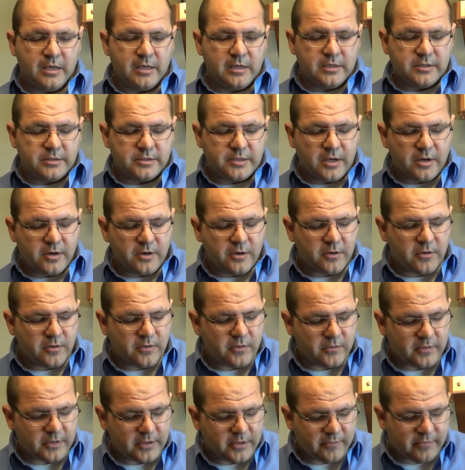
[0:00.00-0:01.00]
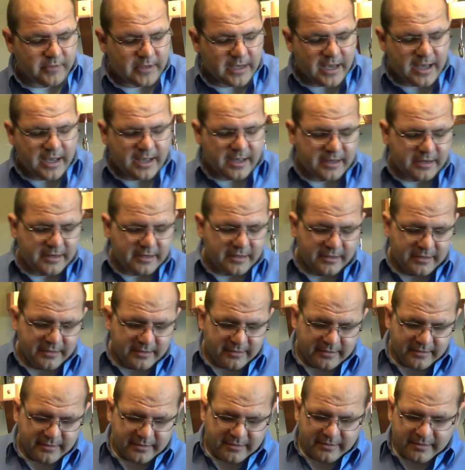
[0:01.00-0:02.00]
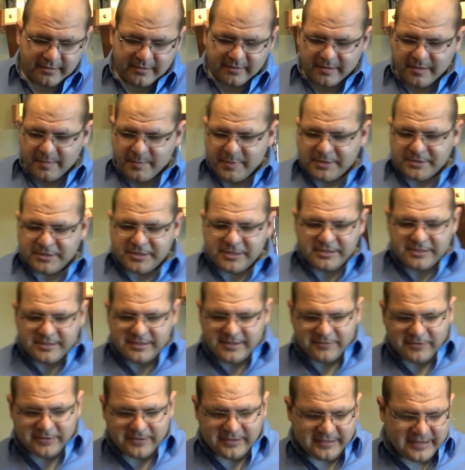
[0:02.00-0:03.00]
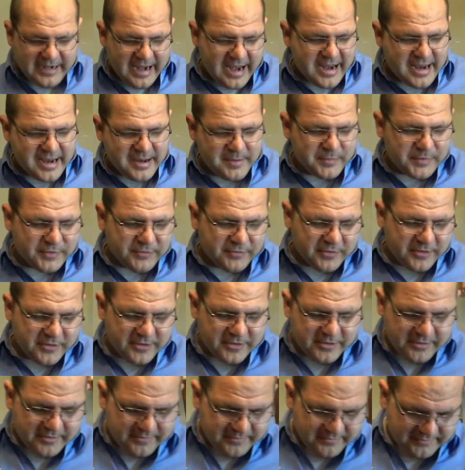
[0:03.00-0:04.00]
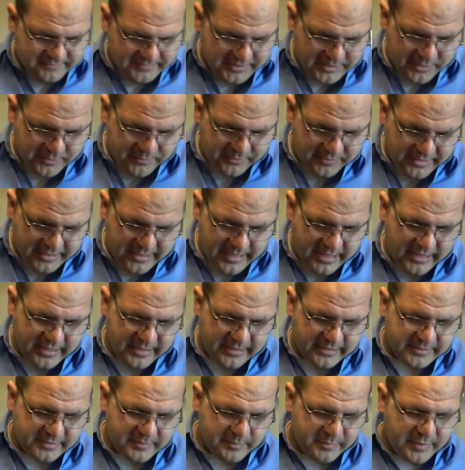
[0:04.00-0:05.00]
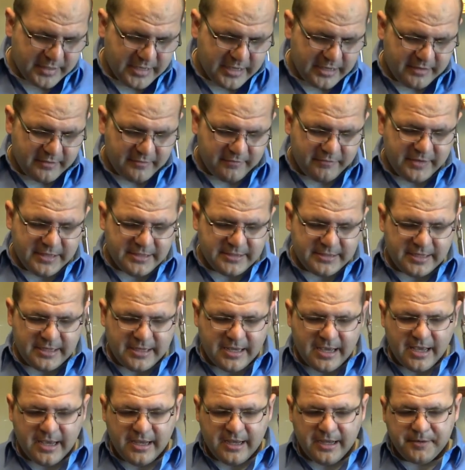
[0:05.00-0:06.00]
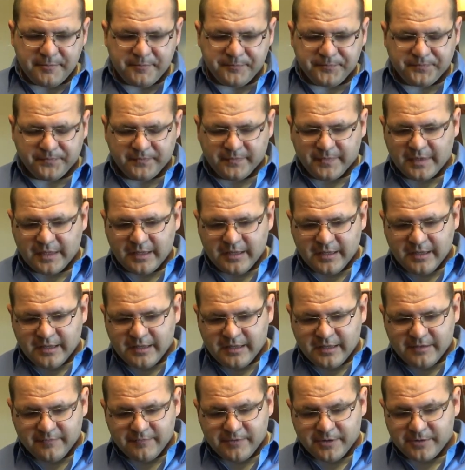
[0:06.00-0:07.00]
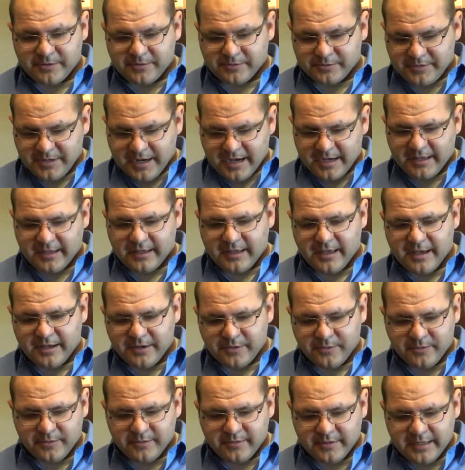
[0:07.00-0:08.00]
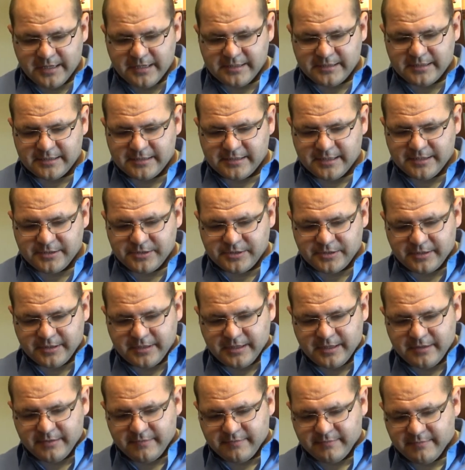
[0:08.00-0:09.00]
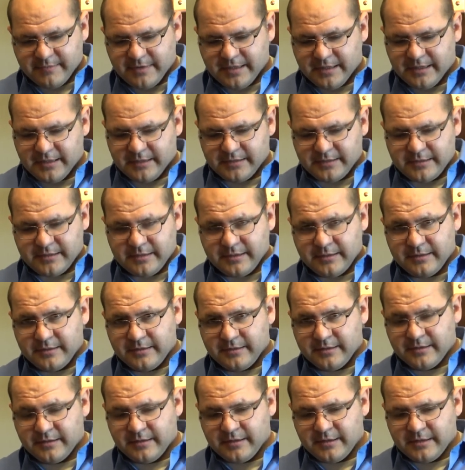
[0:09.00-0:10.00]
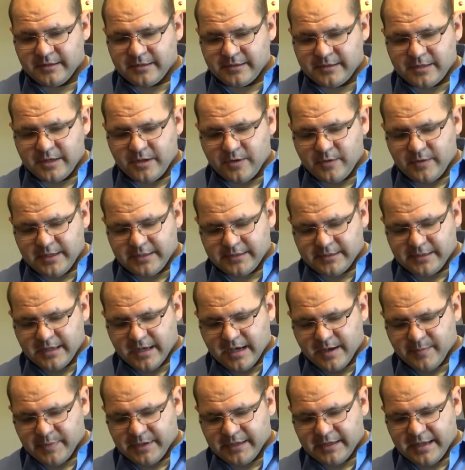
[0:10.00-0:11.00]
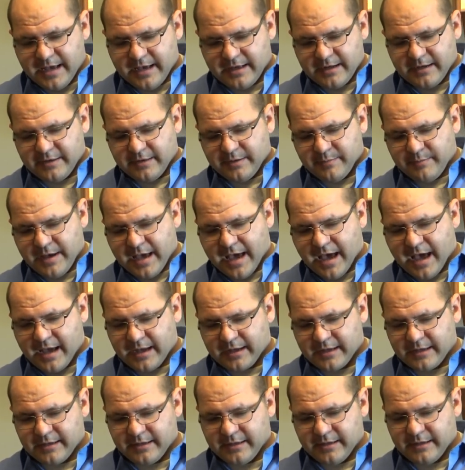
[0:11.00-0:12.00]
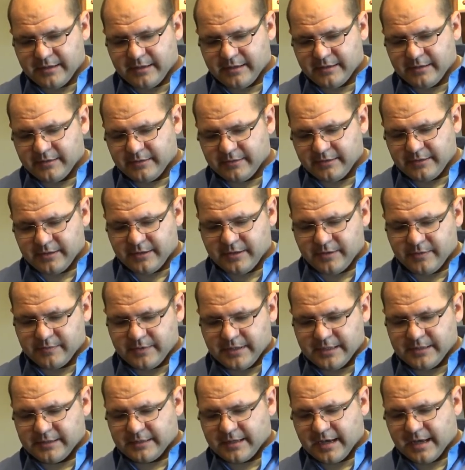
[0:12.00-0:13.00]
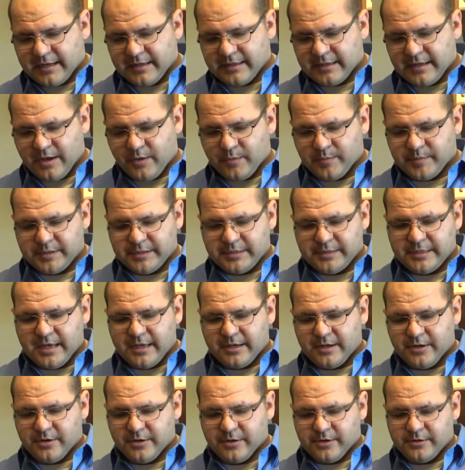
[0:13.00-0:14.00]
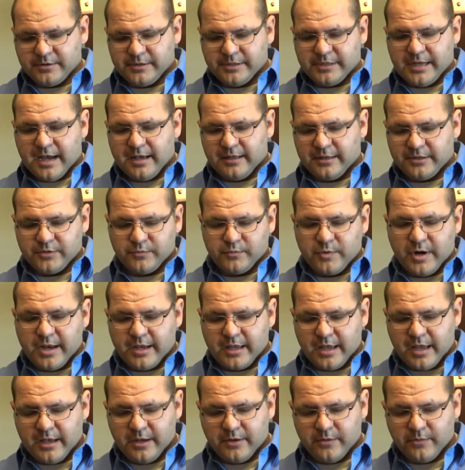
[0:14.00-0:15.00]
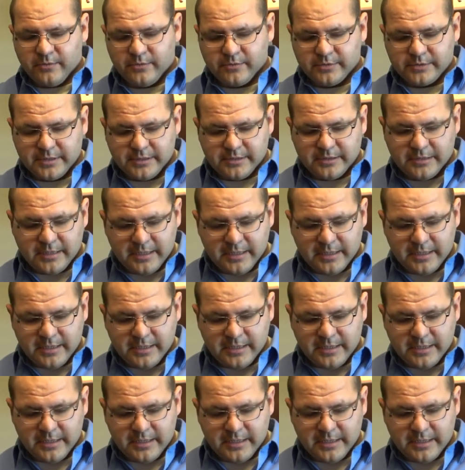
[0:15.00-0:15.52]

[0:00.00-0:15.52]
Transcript: So you've got a bunch of different names for things, but VTA, vertical tracking angle, is essentially this. So it's the up and down of the back, and it kind of helps set your stylus rake angles